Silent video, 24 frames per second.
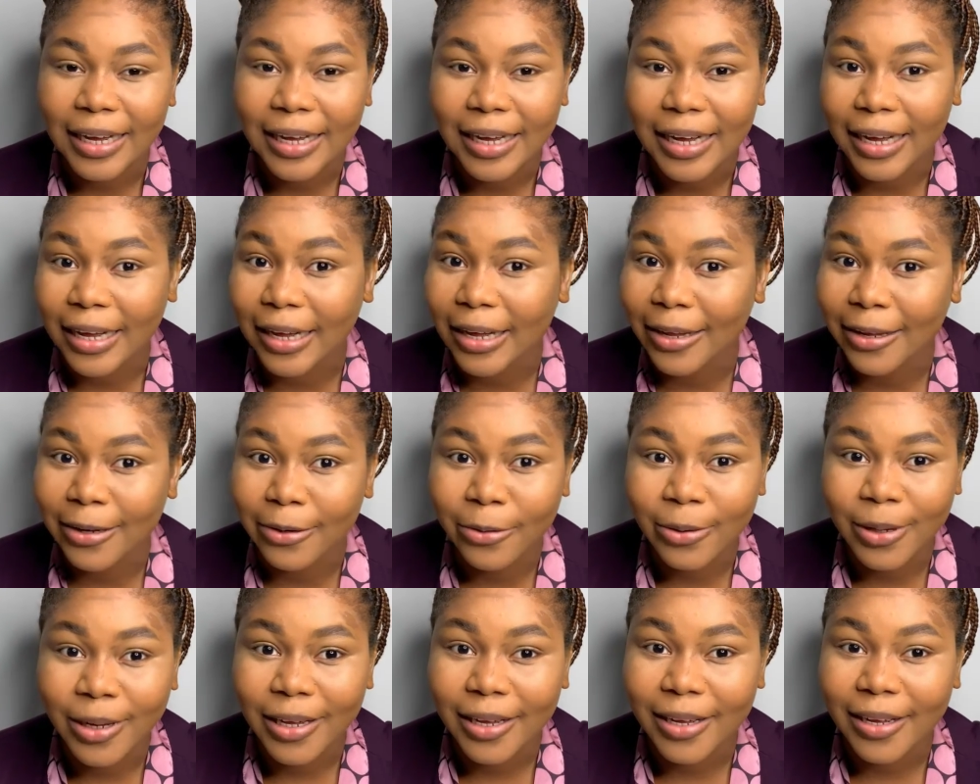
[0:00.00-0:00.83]
our
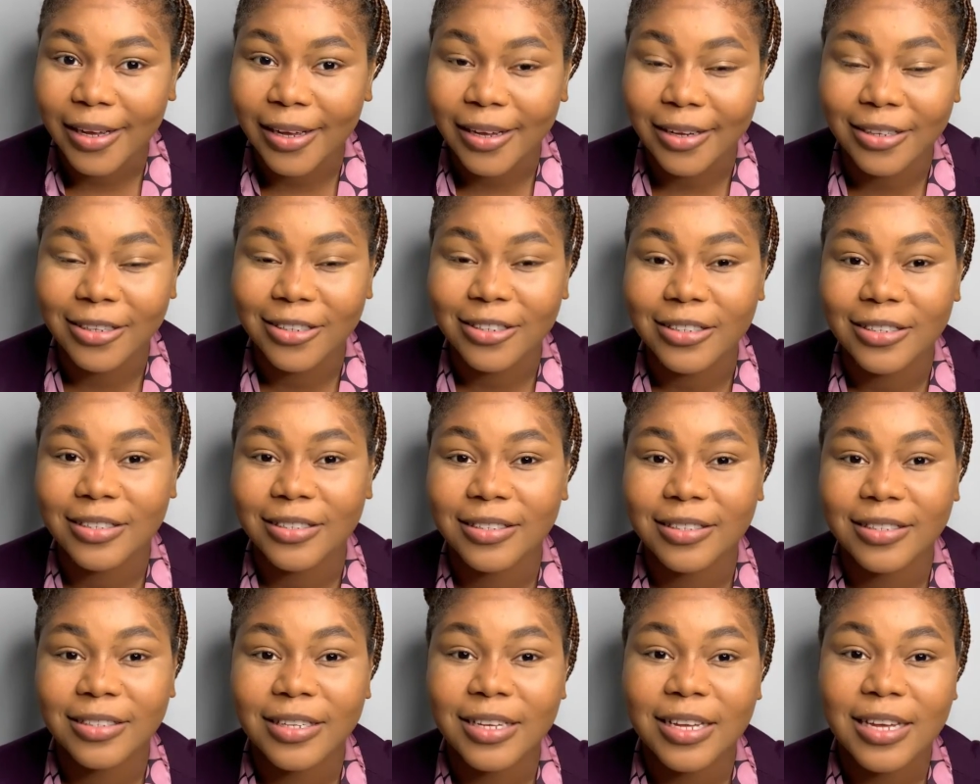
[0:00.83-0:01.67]
local
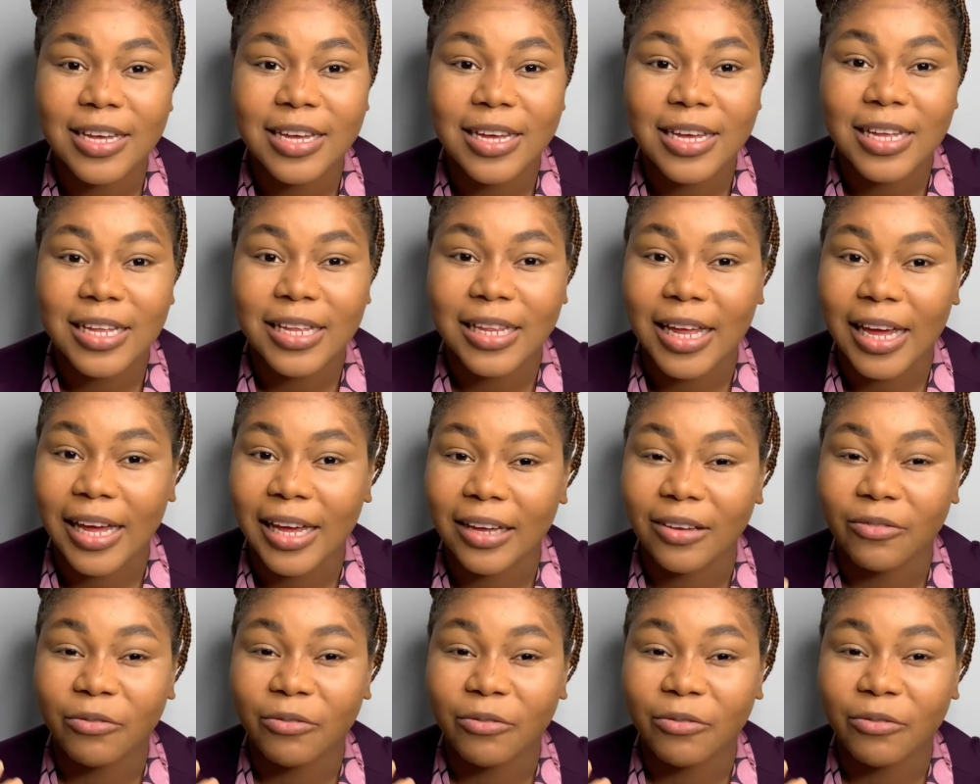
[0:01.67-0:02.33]
countries. Like,